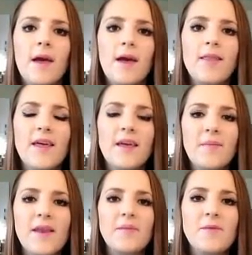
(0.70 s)
Hi there,
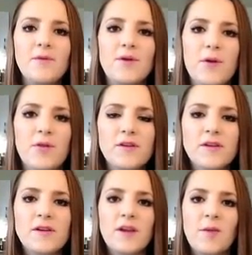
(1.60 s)
my name's Rach
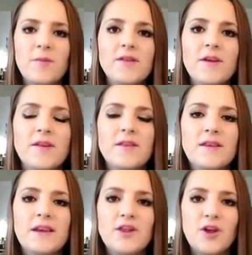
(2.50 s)
Ofton. I'm a science
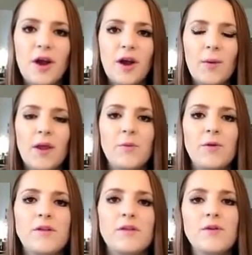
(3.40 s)
teacher at Haraway
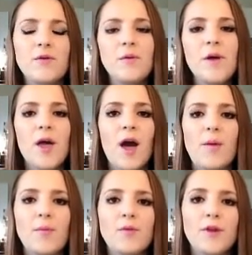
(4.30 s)
Community School.
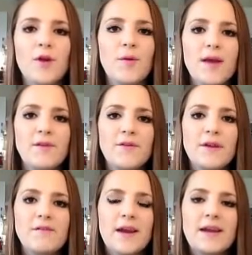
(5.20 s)
I'm also head of
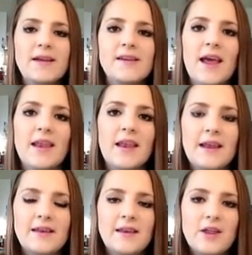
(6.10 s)
year 8 and
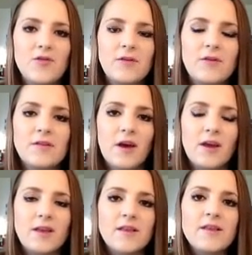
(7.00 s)
lead teacher in
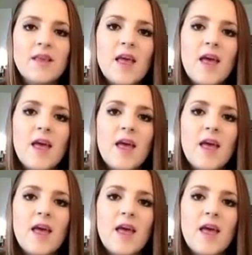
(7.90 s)
science.